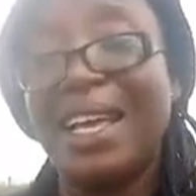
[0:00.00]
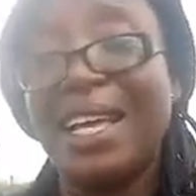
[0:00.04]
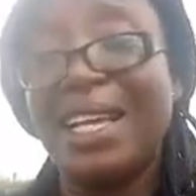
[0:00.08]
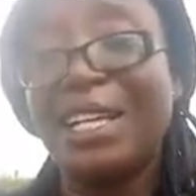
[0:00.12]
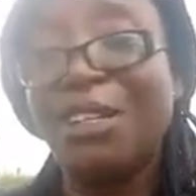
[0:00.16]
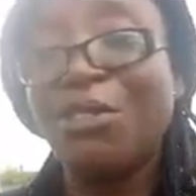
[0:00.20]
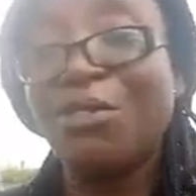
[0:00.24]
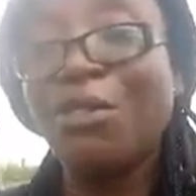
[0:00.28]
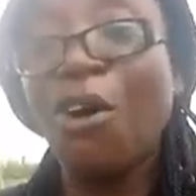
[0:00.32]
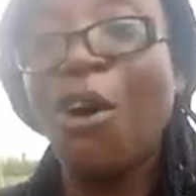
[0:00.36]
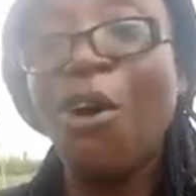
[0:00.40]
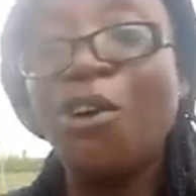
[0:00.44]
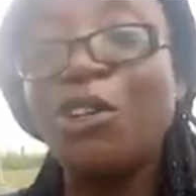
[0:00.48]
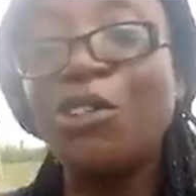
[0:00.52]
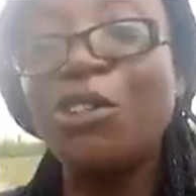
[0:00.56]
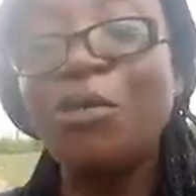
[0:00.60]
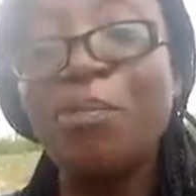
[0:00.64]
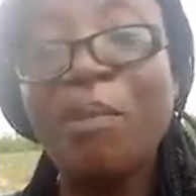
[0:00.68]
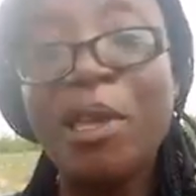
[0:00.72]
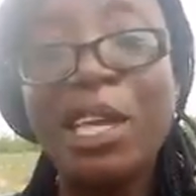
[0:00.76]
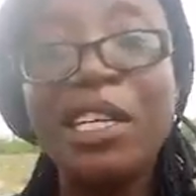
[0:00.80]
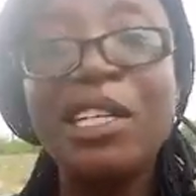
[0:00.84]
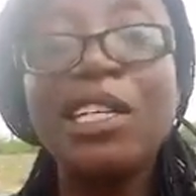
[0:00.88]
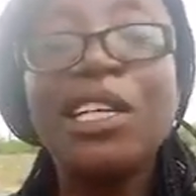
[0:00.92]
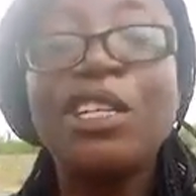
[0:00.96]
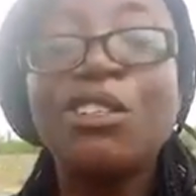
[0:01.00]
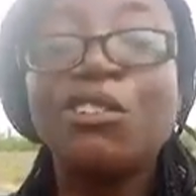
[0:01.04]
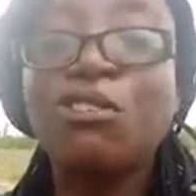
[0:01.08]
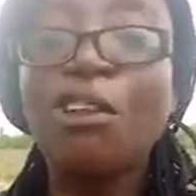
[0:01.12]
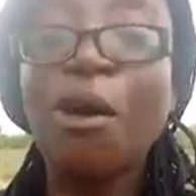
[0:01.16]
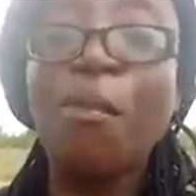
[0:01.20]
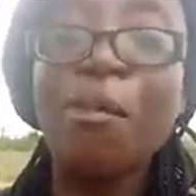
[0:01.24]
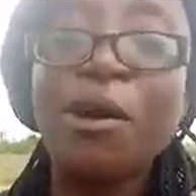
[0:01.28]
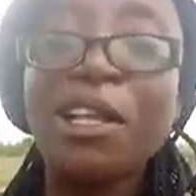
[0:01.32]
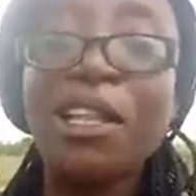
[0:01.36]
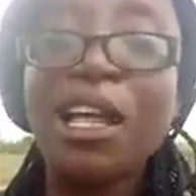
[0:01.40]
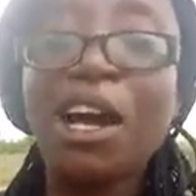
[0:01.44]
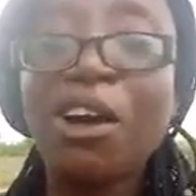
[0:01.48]
So you mean
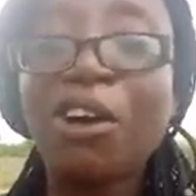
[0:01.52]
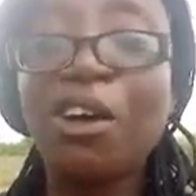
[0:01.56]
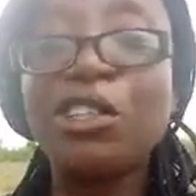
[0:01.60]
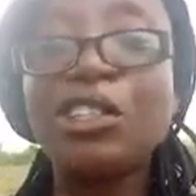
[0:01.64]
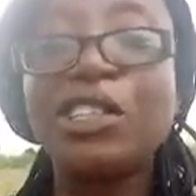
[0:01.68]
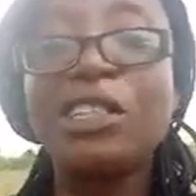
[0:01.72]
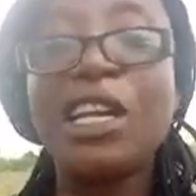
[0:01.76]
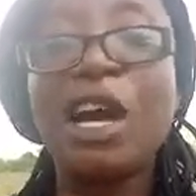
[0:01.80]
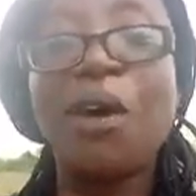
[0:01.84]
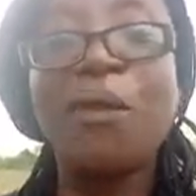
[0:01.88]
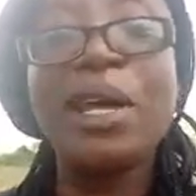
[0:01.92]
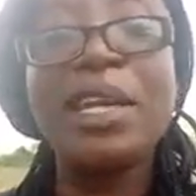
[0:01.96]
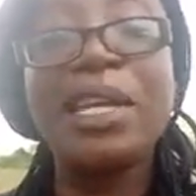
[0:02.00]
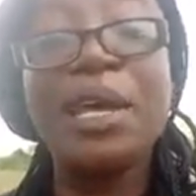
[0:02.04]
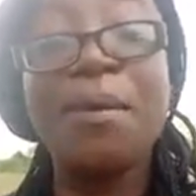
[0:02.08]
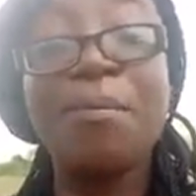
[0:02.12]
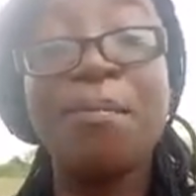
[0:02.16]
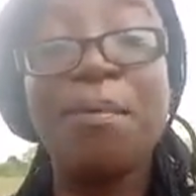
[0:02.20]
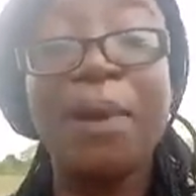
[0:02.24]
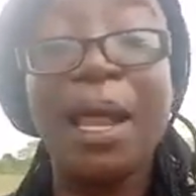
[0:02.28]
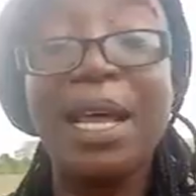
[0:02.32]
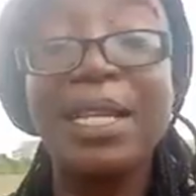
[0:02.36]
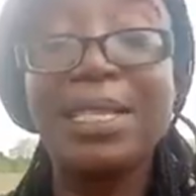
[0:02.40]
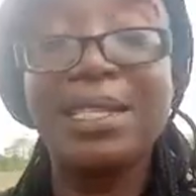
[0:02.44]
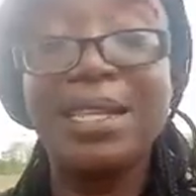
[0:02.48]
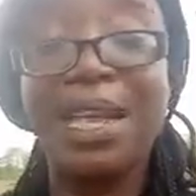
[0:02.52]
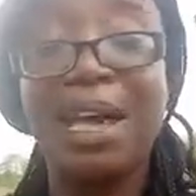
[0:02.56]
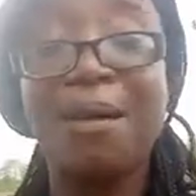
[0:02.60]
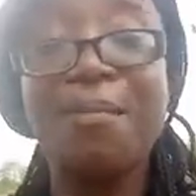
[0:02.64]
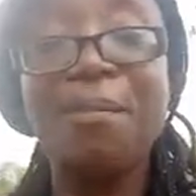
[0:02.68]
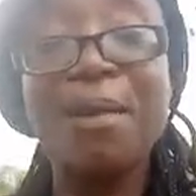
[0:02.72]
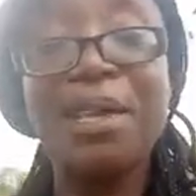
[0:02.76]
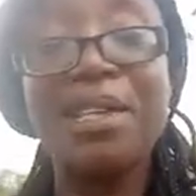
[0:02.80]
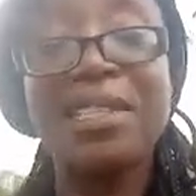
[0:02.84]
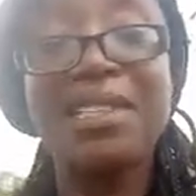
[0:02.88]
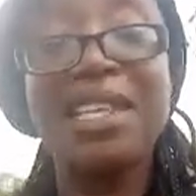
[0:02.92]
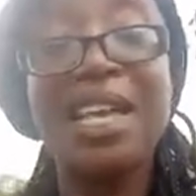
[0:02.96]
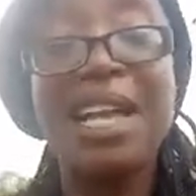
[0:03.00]
some other country now, when they plant their
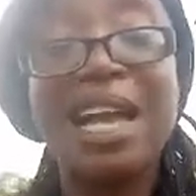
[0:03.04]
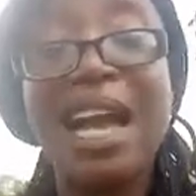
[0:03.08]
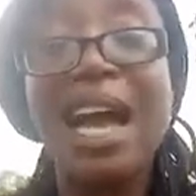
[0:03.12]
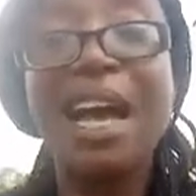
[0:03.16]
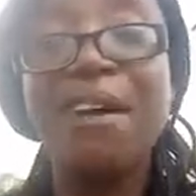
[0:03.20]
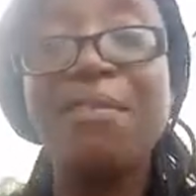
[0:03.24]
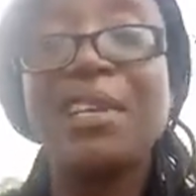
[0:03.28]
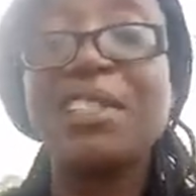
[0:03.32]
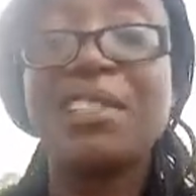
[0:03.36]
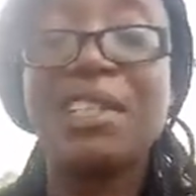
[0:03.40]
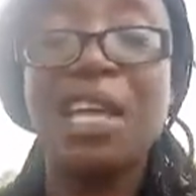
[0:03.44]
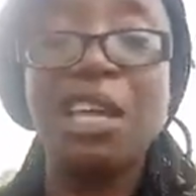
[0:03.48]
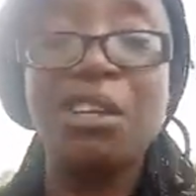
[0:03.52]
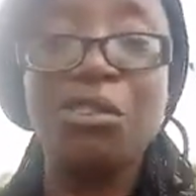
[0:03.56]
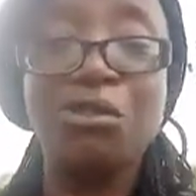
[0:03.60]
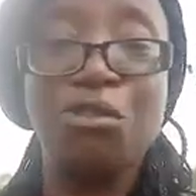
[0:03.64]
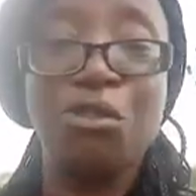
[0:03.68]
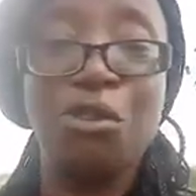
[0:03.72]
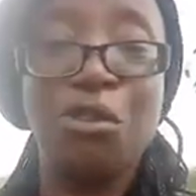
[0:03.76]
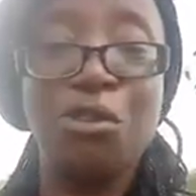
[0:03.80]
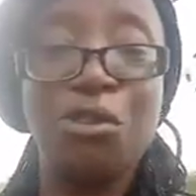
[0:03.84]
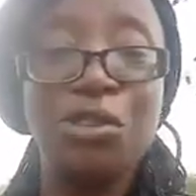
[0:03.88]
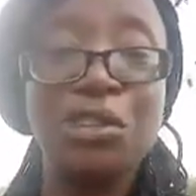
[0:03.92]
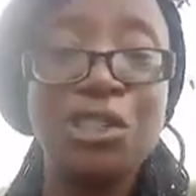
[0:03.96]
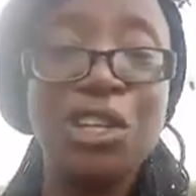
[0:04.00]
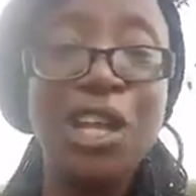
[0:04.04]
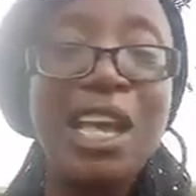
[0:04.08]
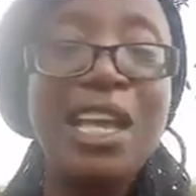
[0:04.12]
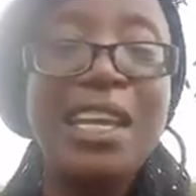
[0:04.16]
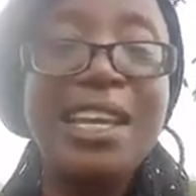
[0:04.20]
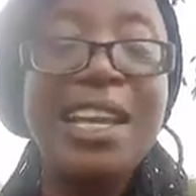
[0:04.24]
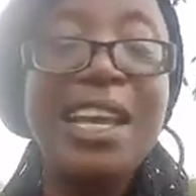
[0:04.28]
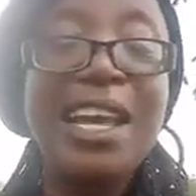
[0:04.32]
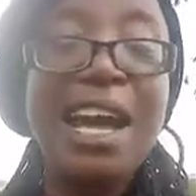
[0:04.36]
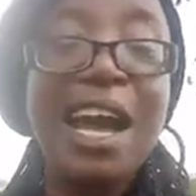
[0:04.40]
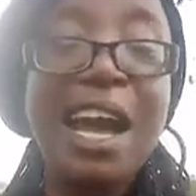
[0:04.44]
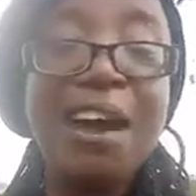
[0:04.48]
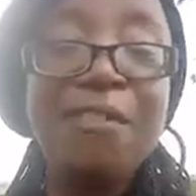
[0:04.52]
maize, they can harvest 10 tons,
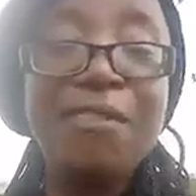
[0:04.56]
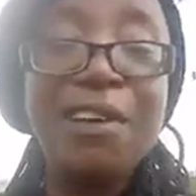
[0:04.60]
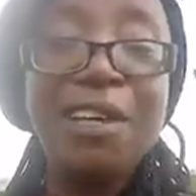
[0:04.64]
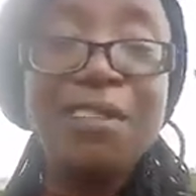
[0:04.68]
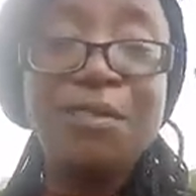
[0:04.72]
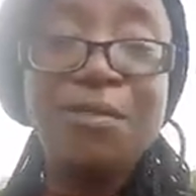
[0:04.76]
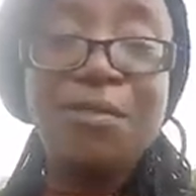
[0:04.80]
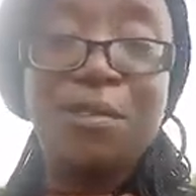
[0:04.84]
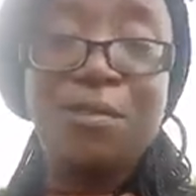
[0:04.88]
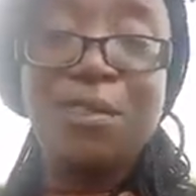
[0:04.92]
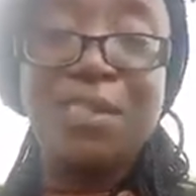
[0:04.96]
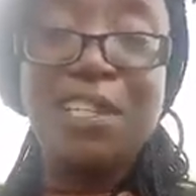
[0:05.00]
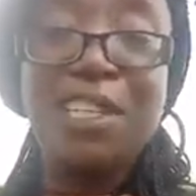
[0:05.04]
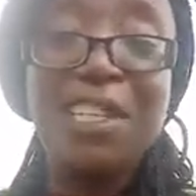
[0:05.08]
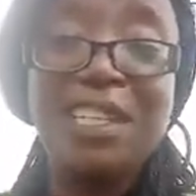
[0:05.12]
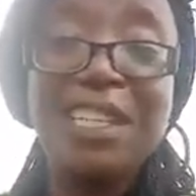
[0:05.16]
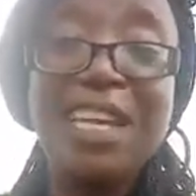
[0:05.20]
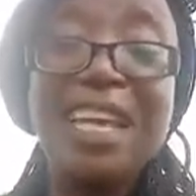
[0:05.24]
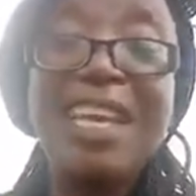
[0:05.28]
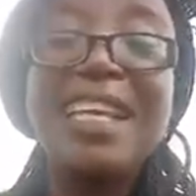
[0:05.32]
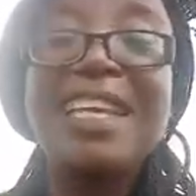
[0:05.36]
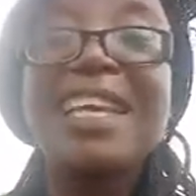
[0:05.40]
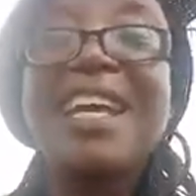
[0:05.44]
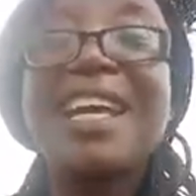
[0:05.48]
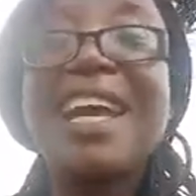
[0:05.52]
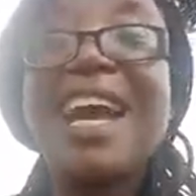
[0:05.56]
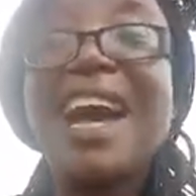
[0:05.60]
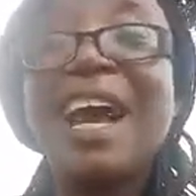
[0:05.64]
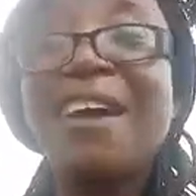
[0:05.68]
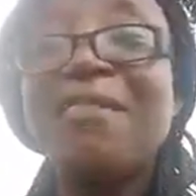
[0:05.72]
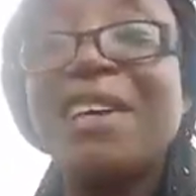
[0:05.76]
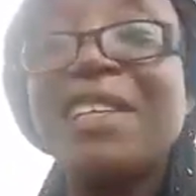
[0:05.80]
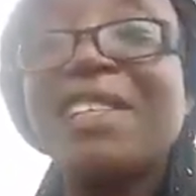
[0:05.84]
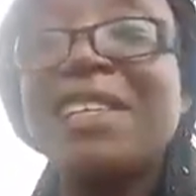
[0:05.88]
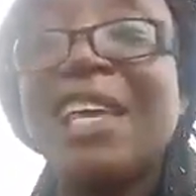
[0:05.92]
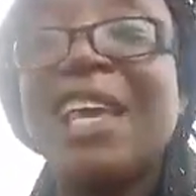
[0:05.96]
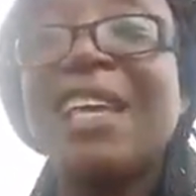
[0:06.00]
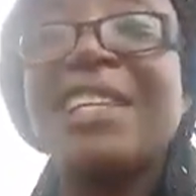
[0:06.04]
they can harvest 15, they can
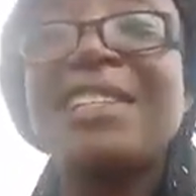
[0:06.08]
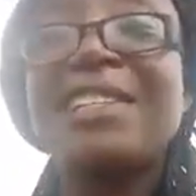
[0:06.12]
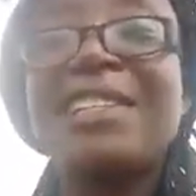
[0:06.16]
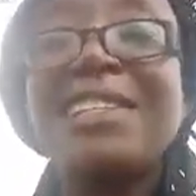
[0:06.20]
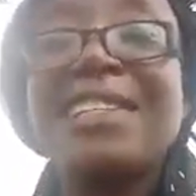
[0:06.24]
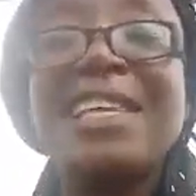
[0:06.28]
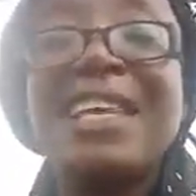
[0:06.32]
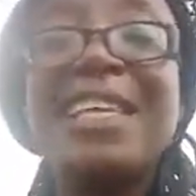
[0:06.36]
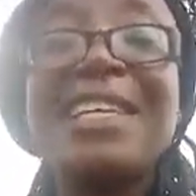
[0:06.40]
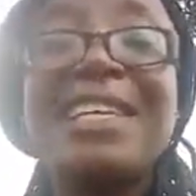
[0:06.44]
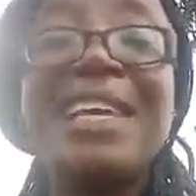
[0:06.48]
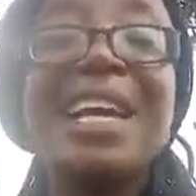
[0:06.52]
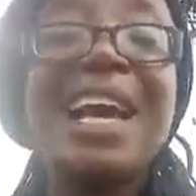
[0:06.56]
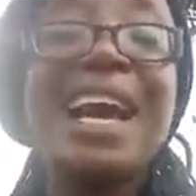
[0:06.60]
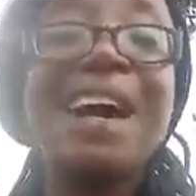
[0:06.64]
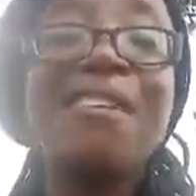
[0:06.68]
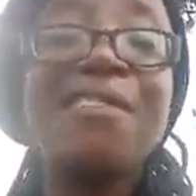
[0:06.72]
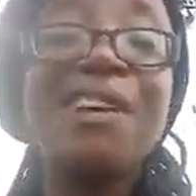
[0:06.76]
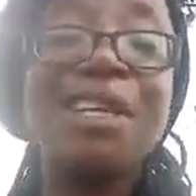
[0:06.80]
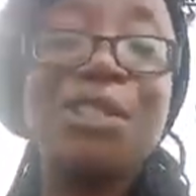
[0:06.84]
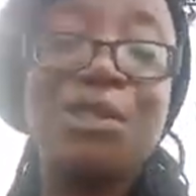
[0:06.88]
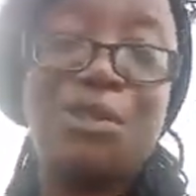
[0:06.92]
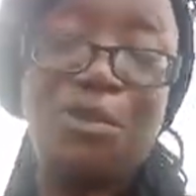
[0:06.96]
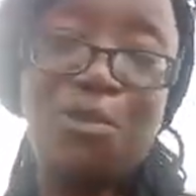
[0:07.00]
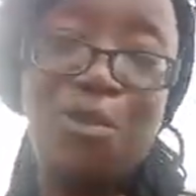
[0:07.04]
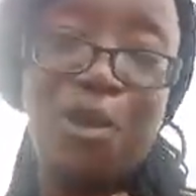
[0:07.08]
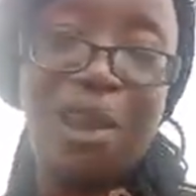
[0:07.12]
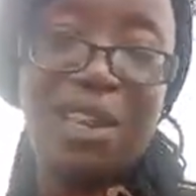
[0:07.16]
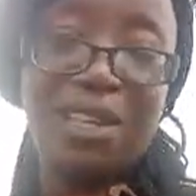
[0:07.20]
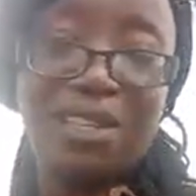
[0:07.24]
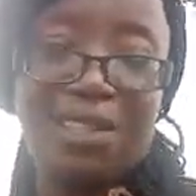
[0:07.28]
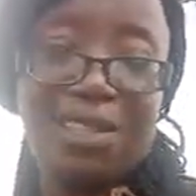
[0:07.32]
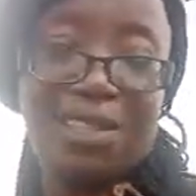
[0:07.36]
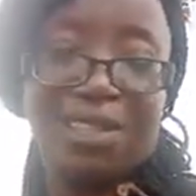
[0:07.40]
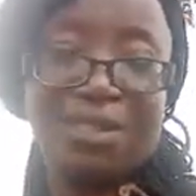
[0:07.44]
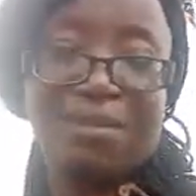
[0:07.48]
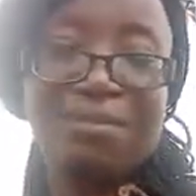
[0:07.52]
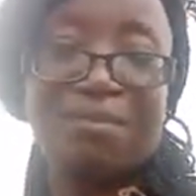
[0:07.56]
harvest 18, they can harvest
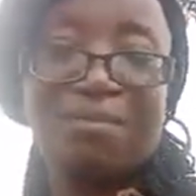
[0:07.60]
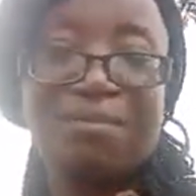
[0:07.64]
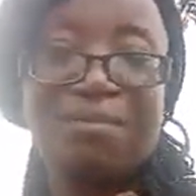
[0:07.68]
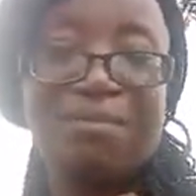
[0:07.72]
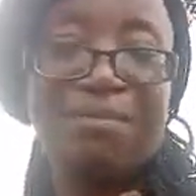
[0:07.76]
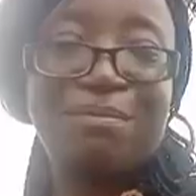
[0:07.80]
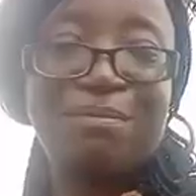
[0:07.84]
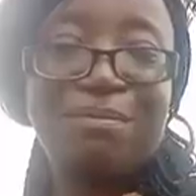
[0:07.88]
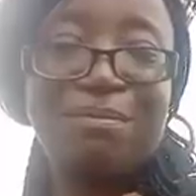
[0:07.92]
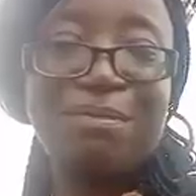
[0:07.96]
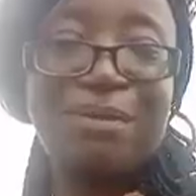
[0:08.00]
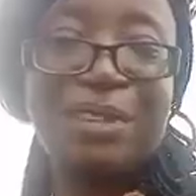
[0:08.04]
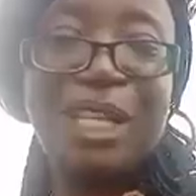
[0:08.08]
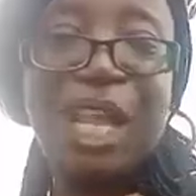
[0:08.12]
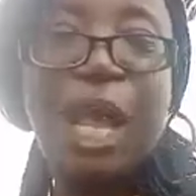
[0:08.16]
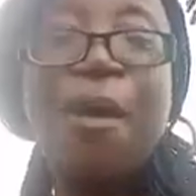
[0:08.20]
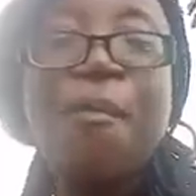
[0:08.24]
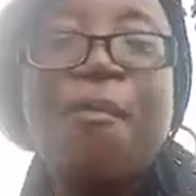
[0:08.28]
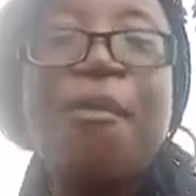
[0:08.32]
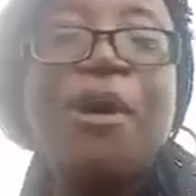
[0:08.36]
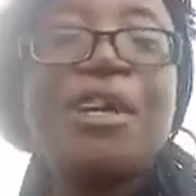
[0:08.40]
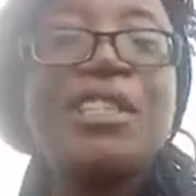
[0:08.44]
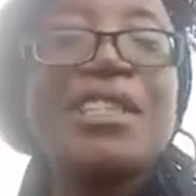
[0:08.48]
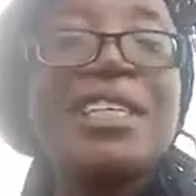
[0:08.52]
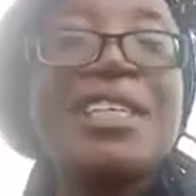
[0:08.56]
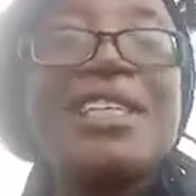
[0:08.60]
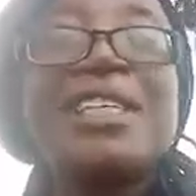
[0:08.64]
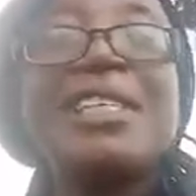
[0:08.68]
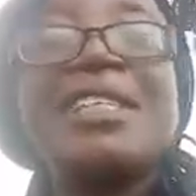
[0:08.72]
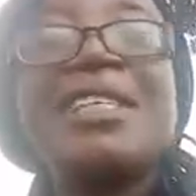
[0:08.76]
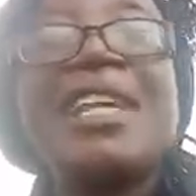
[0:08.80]
20. But in